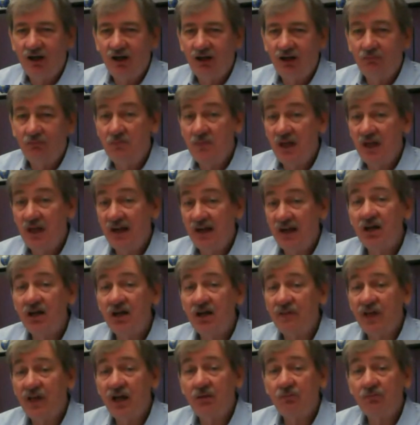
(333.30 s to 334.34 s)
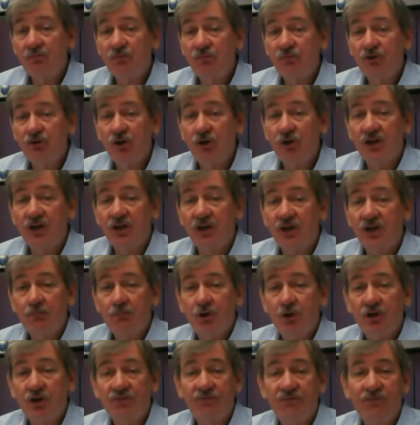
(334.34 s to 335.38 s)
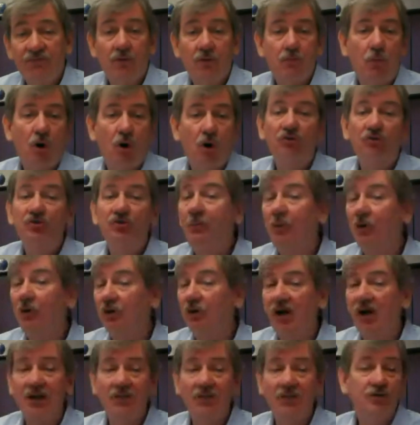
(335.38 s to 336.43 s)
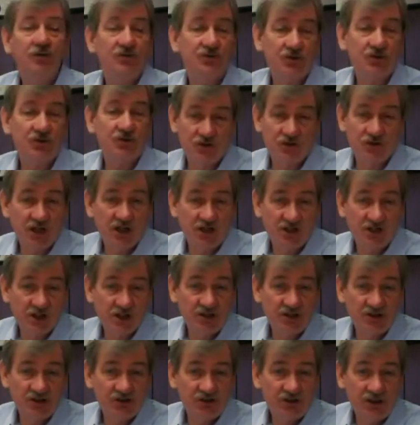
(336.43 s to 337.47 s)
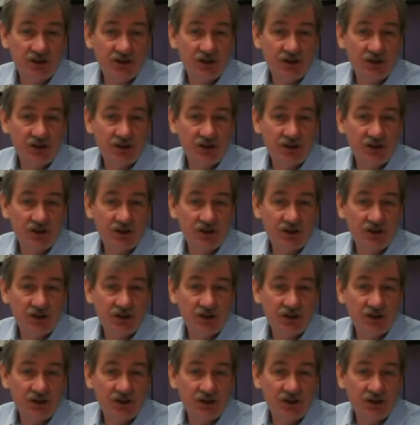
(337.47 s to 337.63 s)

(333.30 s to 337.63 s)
many of them took input from multiple other search engines,